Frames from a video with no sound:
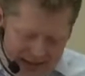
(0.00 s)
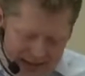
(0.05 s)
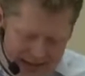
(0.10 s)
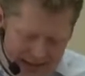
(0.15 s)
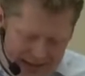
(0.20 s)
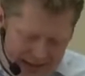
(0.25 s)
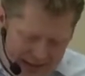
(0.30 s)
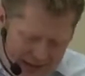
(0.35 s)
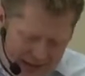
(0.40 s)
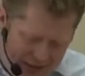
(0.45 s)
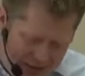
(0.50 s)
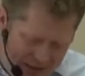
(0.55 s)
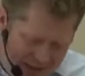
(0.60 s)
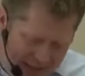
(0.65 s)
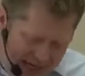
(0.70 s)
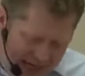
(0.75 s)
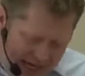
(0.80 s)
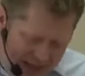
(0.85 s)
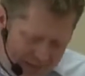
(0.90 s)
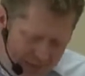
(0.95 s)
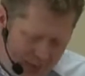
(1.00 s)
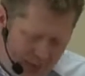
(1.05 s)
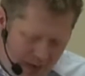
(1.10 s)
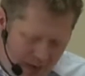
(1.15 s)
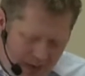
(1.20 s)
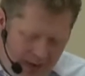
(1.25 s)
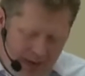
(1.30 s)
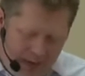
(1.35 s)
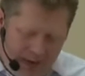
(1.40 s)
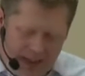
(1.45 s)
And see how
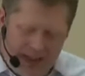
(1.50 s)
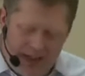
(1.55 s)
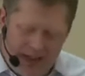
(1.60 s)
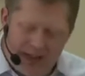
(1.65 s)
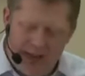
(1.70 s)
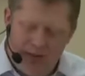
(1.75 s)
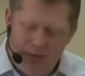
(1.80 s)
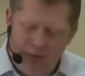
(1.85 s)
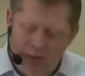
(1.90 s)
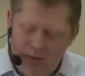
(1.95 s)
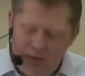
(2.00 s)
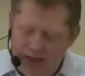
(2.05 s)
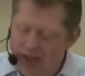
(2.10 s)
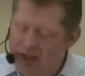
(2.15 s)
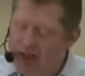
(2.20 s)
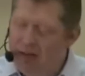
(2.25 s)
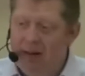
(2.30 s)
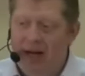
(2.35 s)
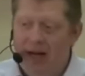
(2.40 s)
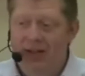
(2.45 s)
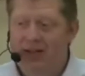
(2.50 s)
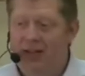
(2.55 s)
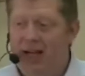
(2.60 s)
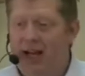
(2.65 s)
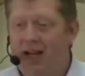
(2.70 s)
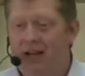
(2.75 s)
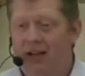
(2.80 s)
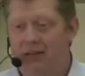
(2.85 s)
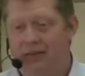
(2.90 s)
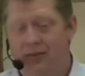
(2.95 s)
prone we are to worship
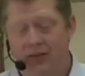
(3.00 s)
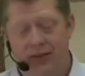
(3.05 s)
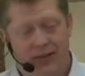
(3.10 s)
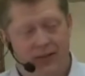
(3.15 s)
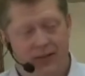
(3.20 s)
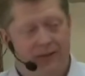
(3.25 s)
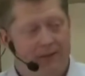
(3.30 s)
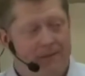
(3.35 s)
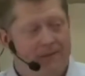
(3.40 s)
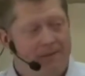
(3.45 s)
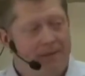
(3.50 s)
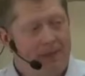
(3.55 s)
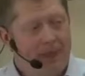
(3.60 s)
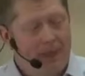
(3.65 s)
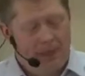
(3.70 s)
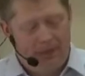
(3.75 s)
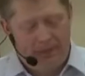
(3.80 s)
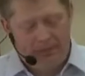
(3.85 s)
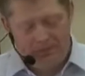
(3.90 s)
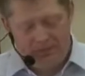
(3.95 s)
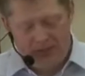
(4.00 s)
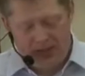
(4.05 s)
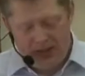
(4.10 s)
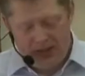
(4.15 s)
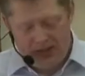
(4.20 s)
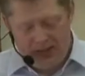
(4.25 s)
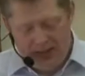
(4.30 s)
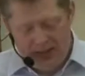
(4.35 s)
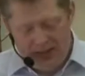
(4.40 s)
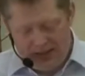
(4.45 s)
ourselves
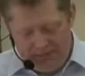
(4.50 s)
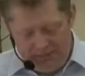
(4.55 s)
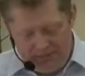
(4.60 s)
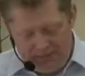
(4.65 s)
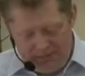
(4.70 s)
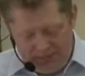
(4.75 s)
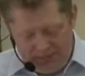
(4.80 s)
and to